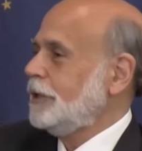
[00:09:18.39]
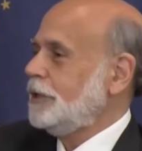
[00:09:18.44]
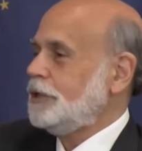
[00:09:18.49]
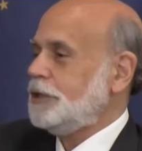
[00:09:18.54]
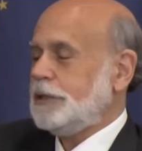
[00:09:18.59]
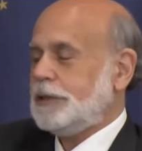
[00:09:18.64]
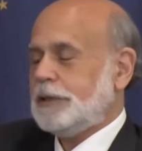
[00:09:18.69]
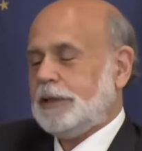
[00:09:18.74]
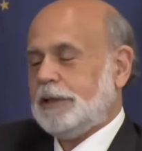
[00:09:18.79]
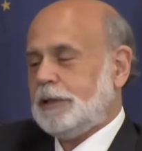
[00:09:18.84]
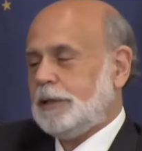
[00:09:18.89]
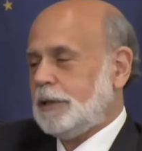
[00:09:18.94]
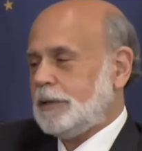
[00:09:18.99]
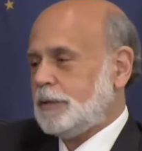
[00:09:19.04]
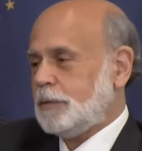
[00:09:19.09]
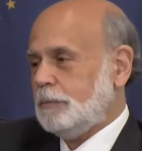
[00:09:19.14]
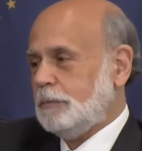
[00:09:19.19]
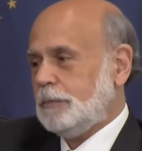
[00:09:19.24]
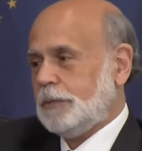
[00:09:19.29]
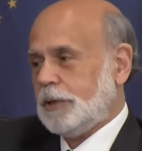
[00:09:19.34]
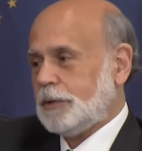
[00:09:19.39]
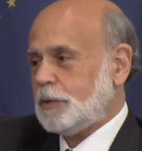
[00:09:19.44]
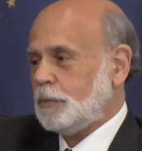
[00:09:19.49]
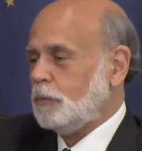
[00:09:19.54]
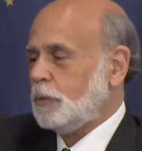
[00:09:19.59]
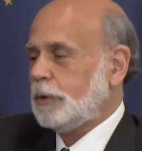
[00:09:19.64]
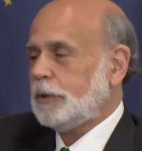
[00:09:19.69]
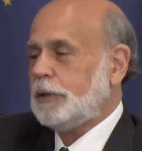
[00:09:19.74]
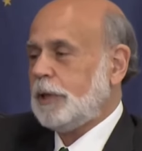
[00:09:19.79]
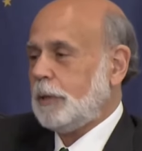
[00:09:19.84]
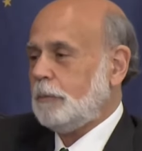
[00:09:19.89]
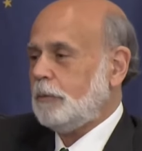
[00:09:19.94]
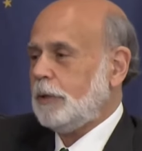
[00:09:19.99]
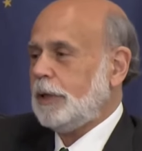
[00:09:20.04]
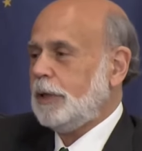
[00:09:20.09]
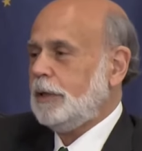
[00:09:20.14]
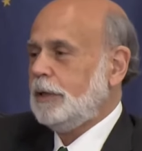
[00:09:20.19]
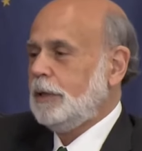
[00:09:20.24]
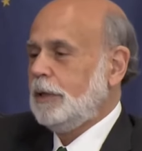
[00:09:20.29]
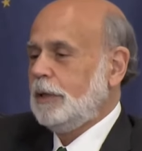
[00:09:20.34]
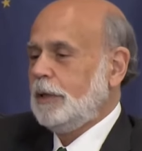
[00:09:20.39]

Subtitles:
And she said, it doesn't work that way.